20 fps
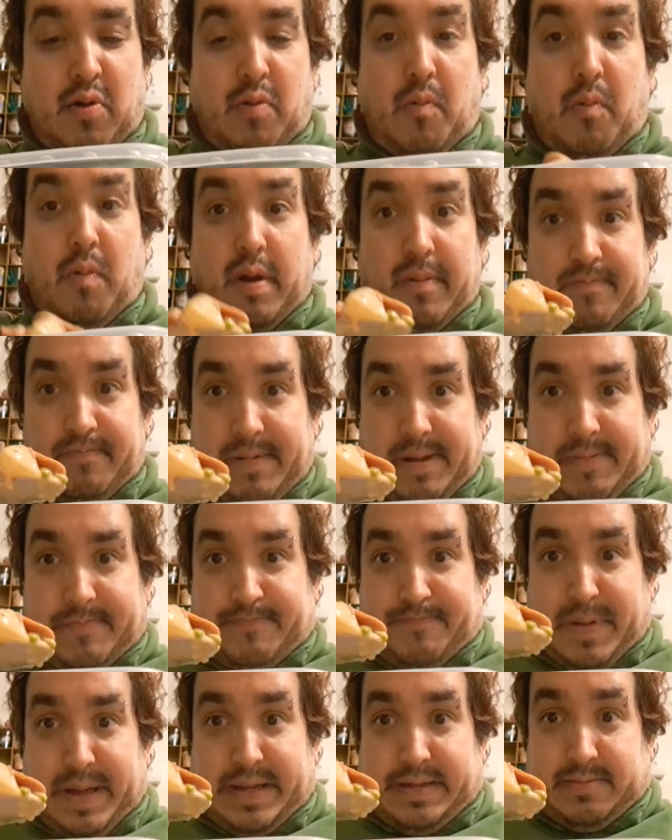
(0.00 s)
One
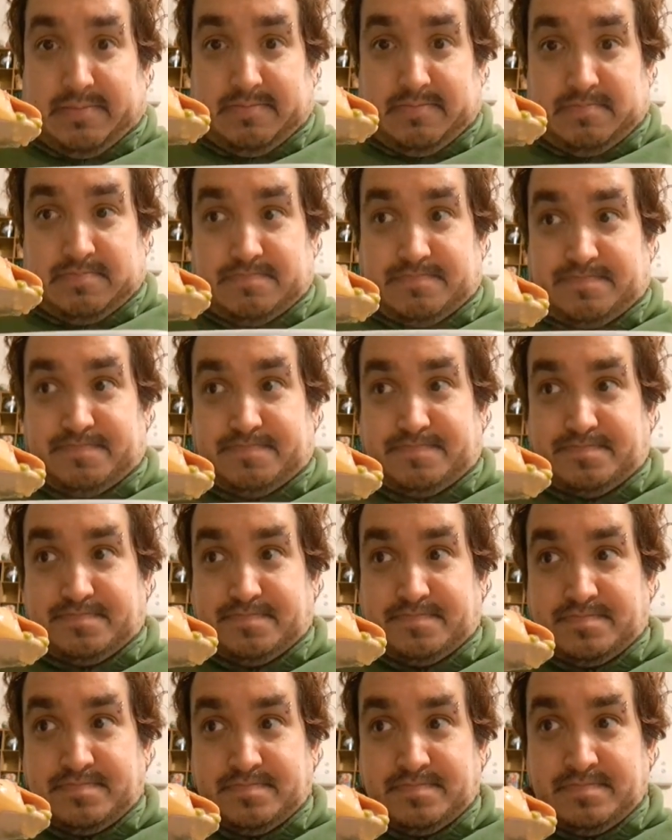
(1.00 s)
big bite
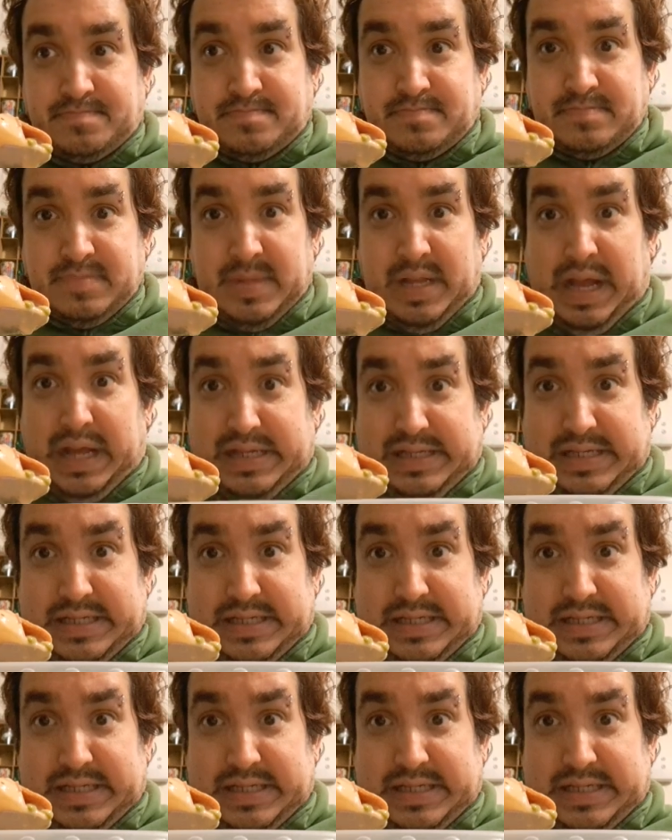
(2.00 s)
of